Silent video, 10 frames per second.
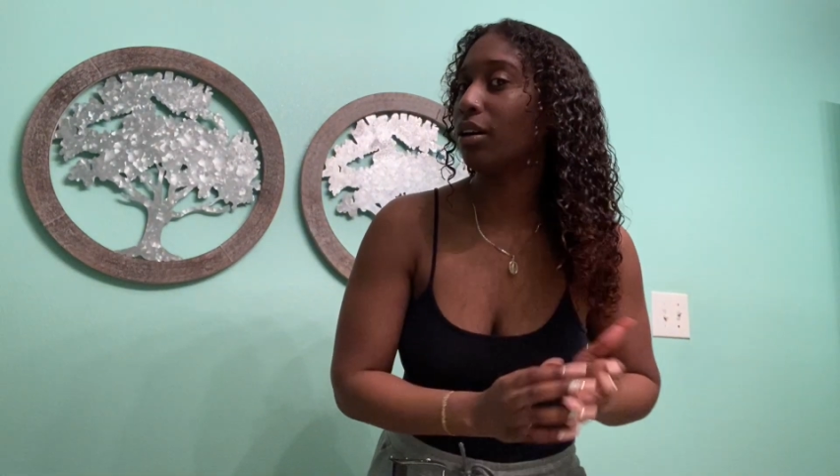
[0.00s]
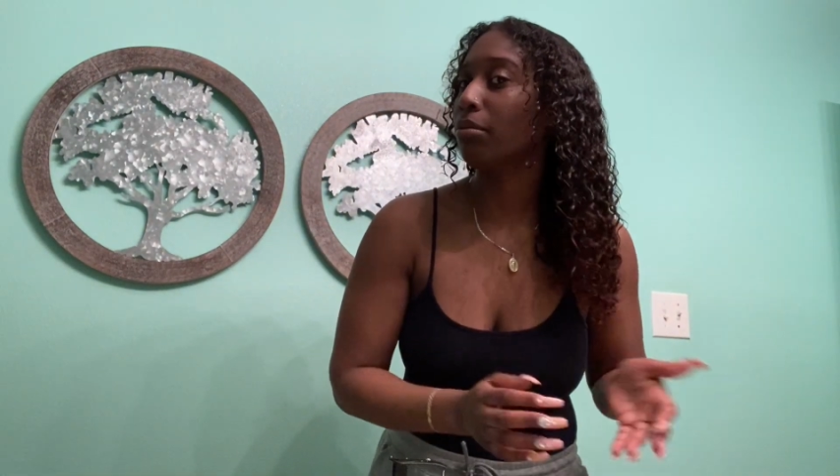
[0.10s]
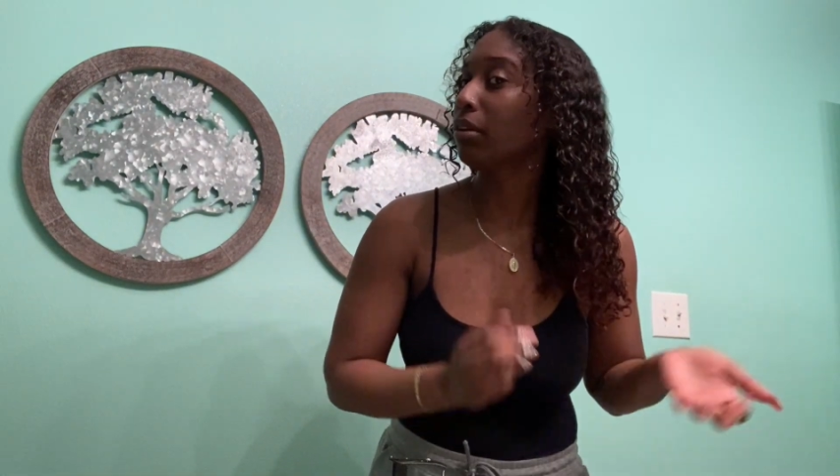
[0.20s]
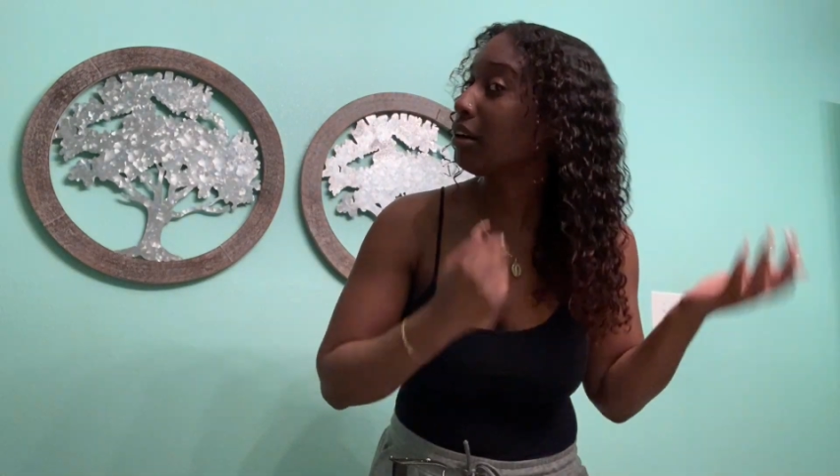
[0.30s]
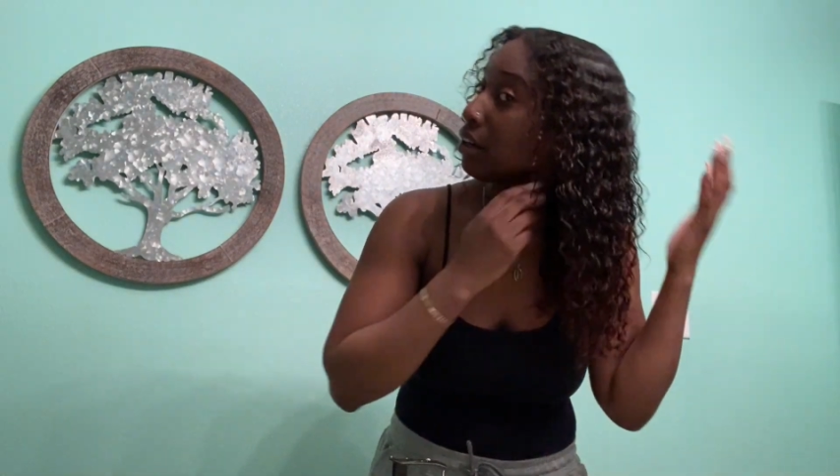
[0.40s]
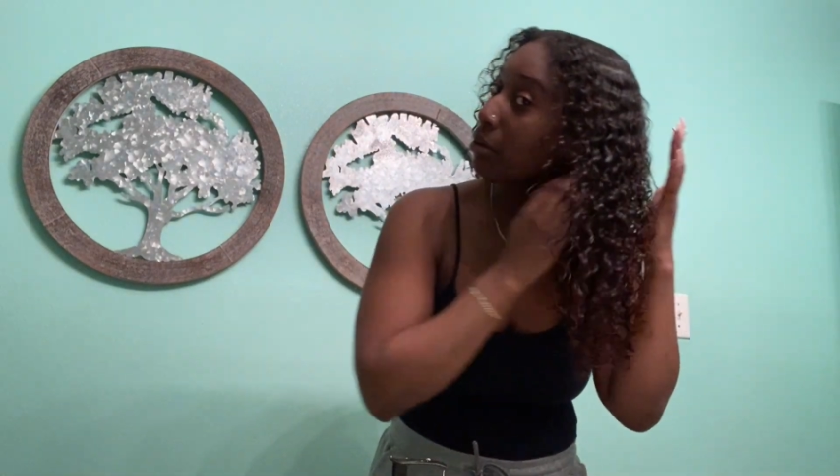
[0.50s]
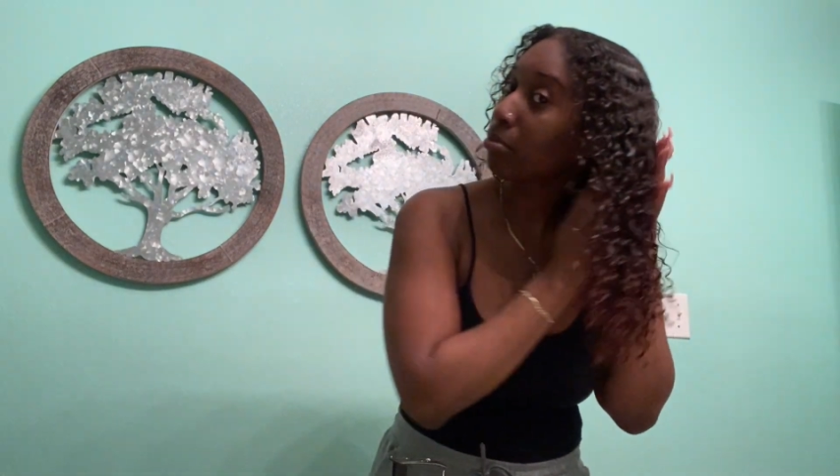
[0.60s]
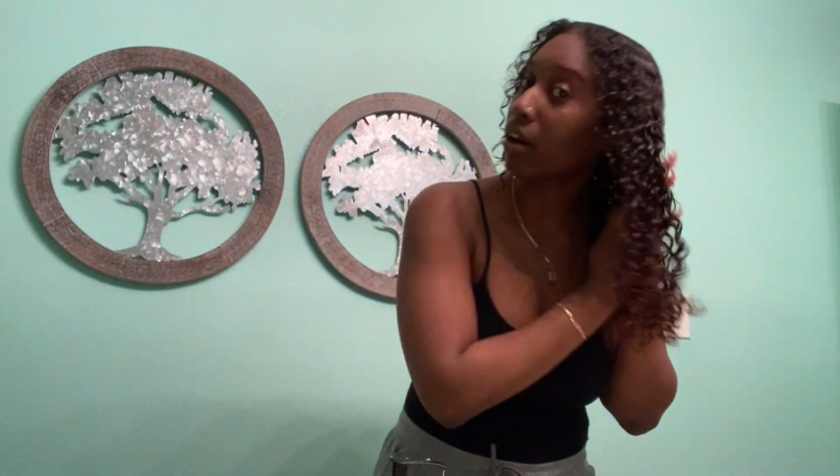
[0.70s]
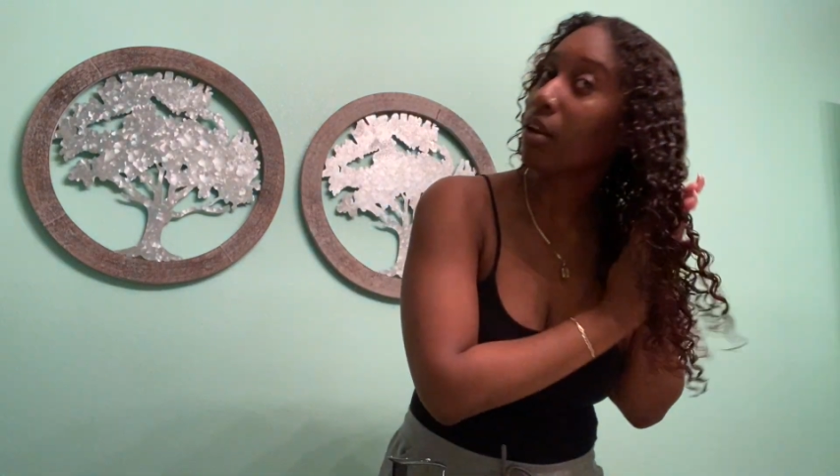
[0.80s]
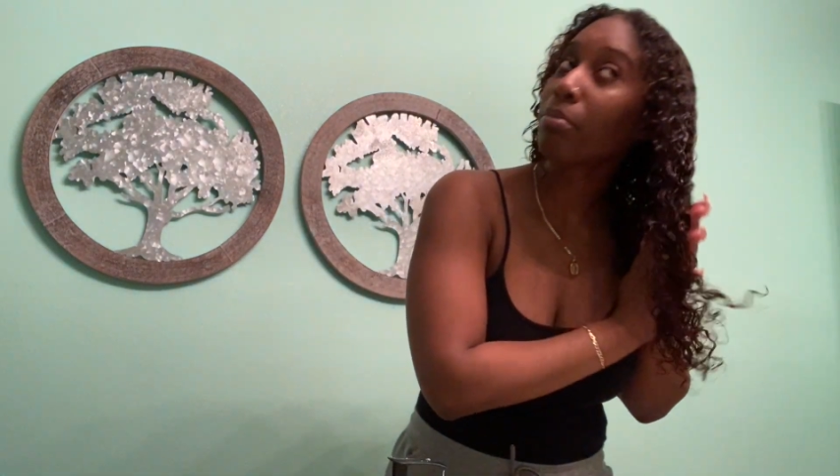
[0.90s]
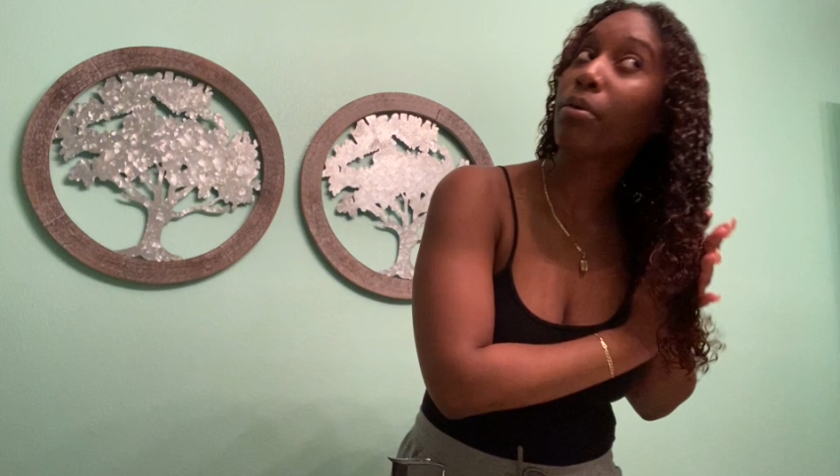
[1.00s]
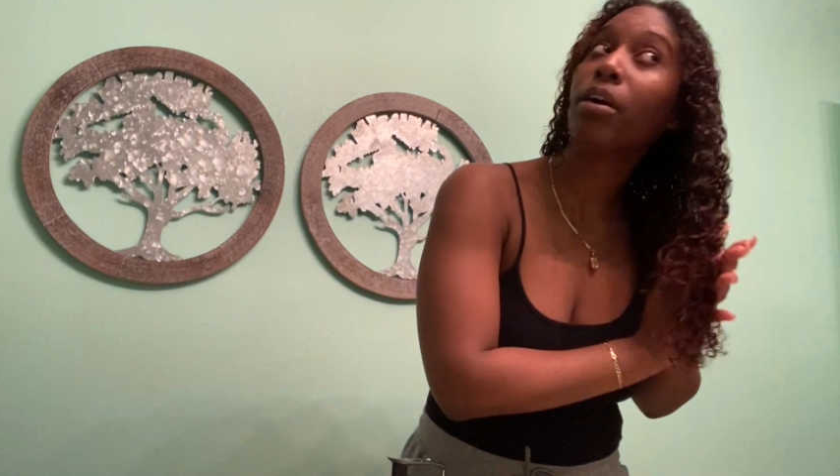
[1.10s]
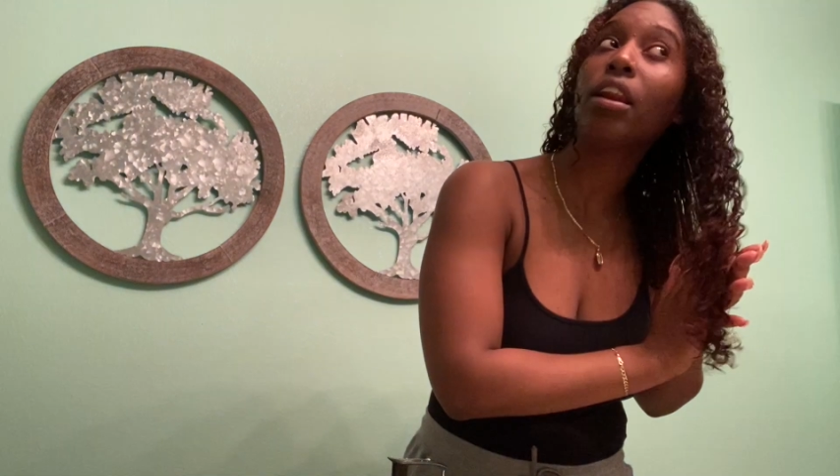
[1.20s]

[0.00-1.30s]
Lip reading: I'm literally probably put